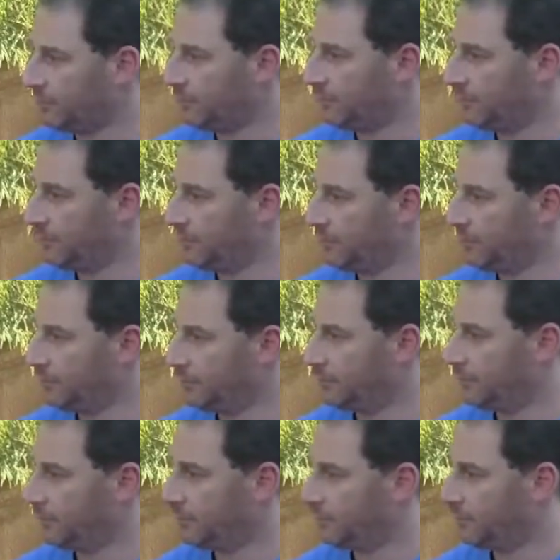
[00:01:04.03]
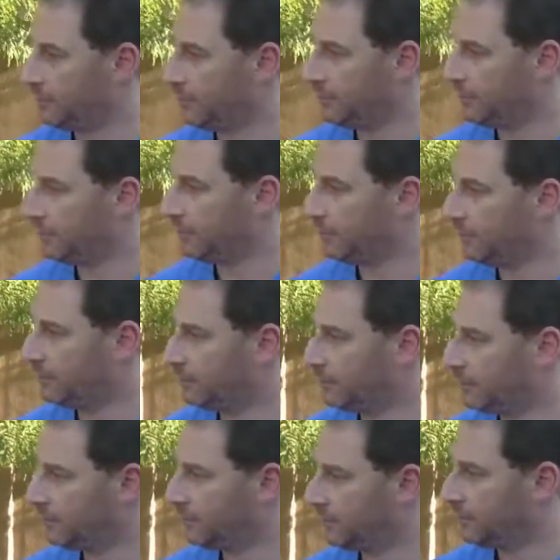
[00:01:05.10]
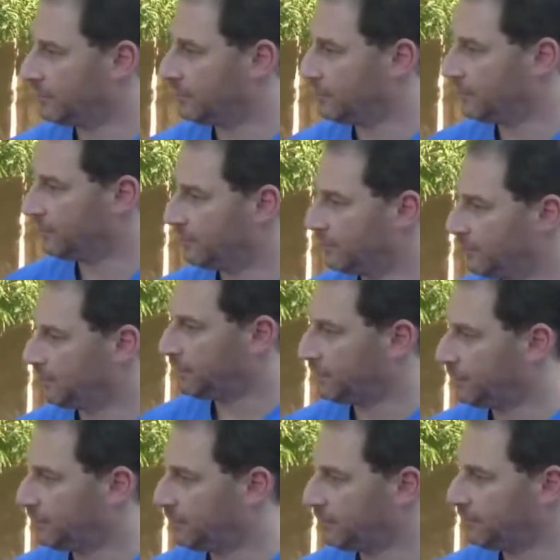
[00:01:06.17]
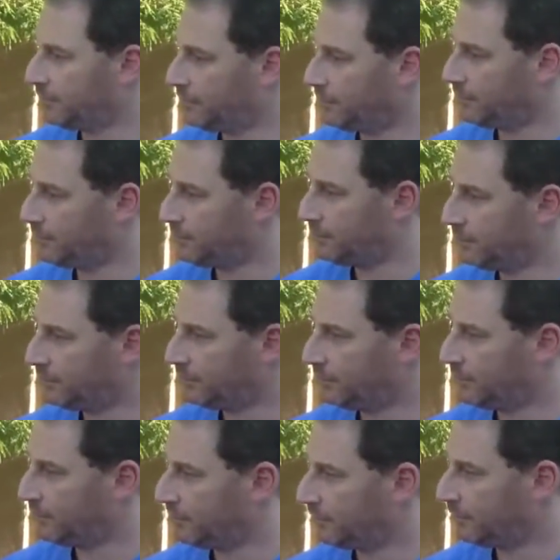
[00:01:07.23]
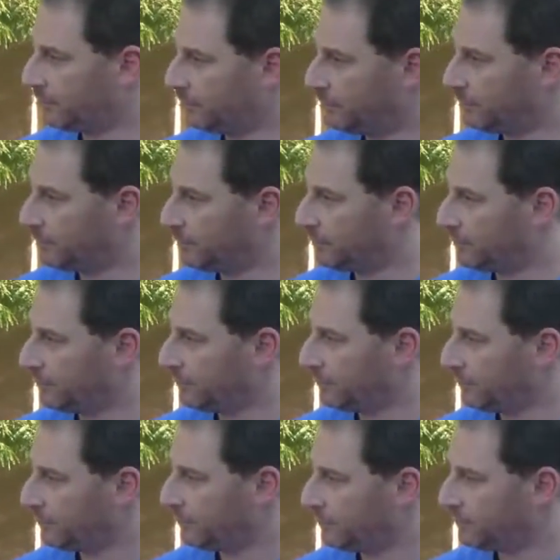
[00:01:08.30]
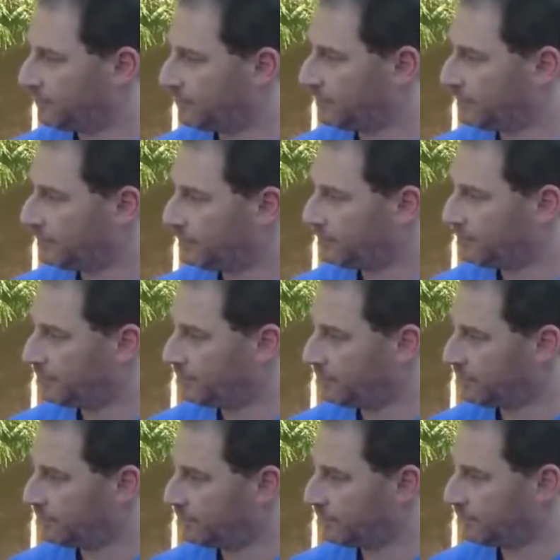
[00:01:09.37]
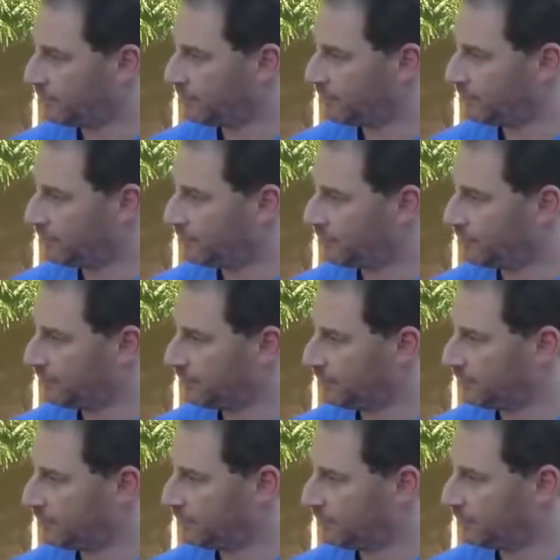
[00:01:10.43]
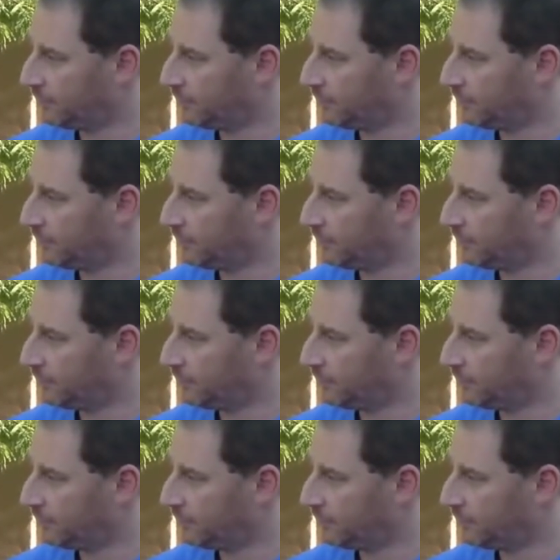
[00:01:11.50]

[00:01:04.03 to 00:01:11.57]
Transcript: (silent)